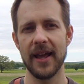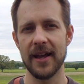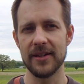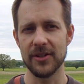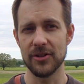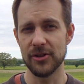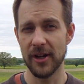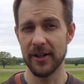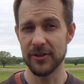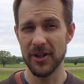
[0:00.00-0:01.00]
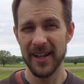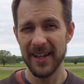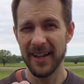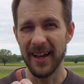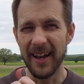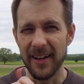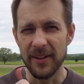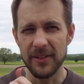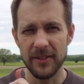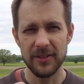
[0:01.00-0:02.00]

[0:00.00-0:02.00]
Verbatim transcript: as a judge, uh,